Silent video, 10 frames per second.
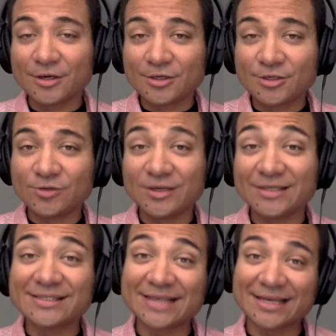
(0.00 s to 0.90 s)
to
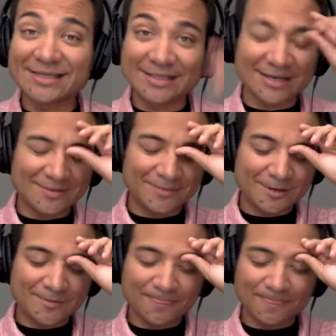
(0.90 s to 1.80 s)
assess that
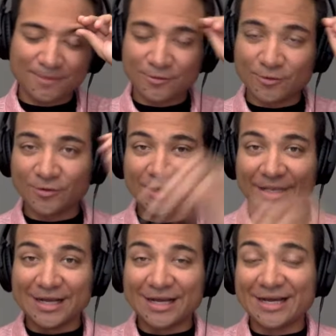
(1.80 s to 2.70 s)
through
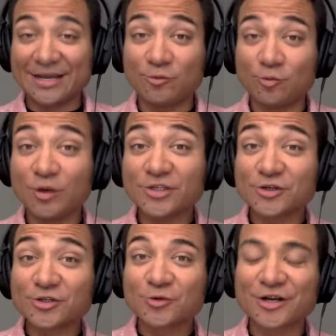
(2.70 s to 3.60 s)
a
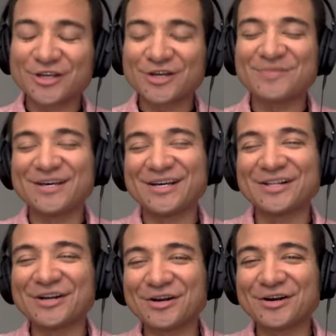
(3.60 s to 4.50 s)
research workshop that
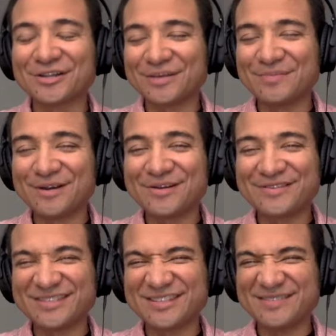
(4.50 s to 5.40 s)
our librarian
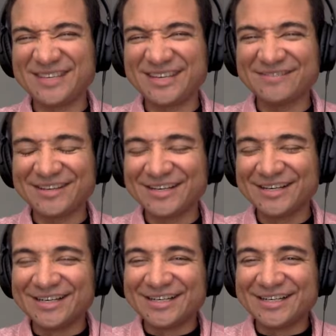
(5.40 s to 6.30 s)
is going to be giving.
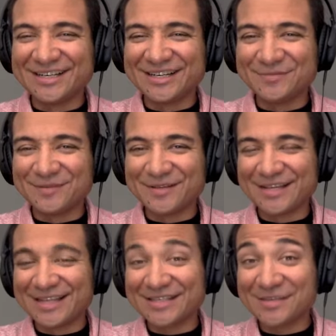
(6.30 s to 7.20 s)
And
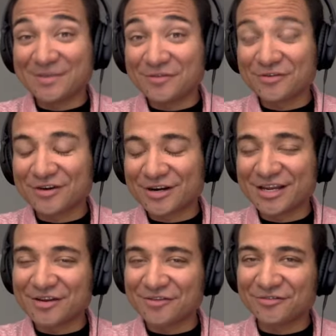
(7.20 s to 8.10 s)
that's going to be for
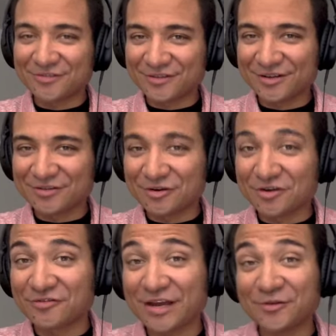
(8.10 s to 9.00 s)
our
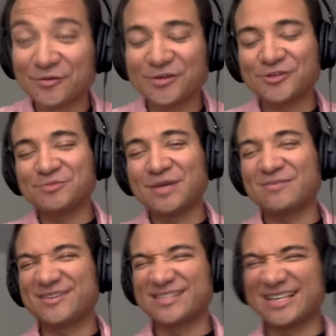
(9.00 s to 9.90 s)
final research
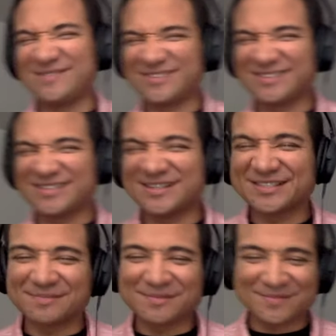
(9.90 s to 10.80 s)
paper assignment. So it's going to
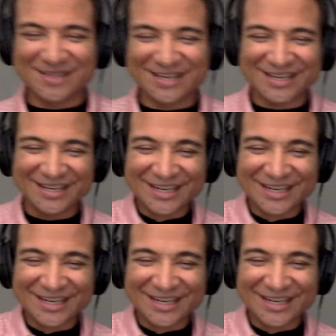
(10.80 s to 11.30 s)
supplement that.